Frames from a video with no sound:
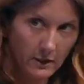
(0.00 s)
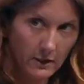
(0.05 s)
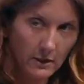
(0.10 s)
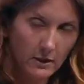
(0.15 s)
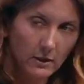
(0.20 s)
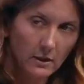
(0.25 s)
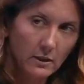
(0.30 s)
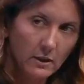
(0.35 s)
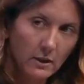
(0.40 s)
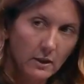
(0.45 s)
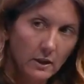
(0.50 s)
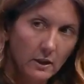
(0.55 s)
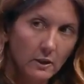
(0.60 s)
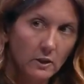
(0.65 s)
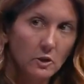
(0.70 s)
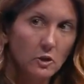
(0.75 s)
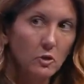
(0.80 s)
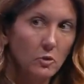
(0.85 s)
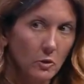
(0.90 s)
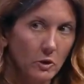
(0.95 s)
But in
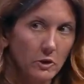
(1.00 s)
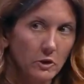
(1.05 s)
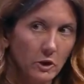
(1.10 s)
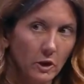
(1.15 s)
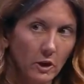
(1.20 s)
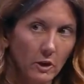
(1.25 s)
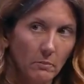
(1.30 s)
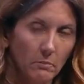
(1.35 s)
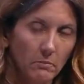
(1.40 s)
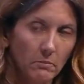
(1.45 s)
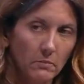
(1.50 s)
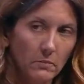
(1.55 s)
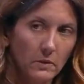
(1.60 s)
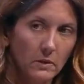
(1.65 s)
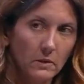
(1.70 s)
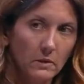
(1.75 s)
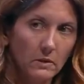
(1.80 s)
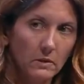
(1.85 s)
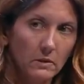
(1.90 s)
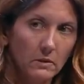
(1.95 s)
2019, he was forced to
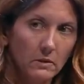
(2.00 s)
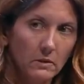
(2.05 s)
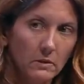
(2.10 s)
resign